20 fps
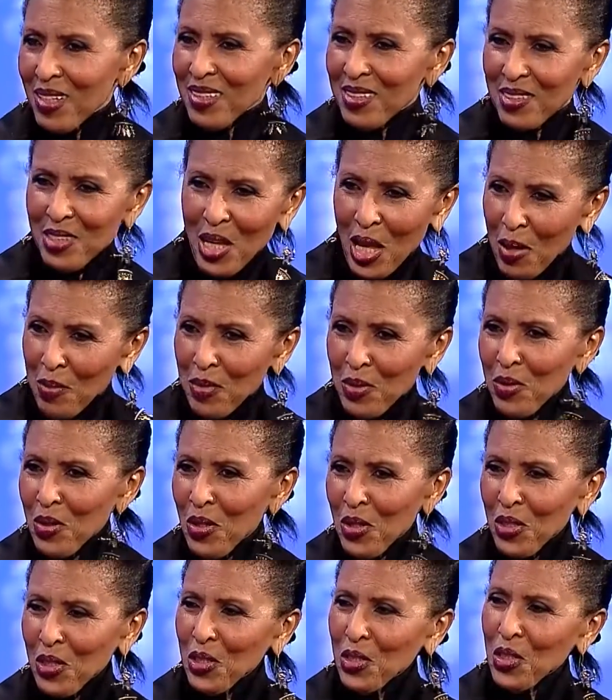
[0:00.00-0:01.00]
jamming
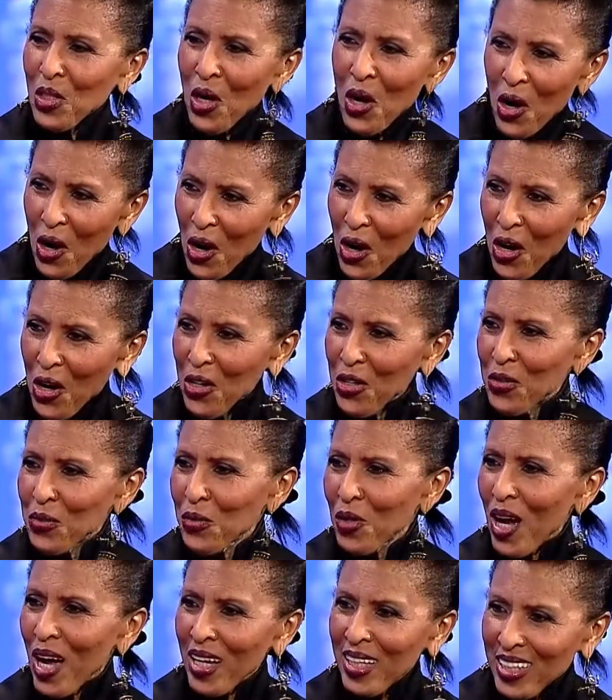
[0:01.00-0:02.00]
her guitar and
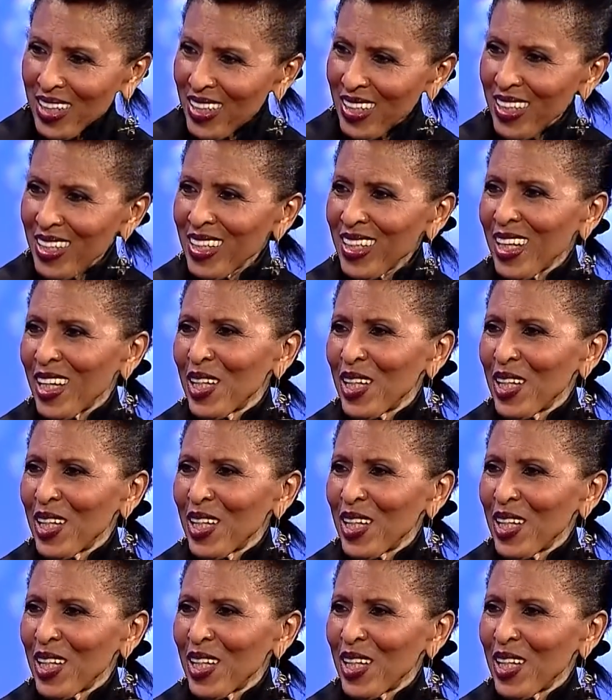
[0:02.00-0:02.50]
rocking,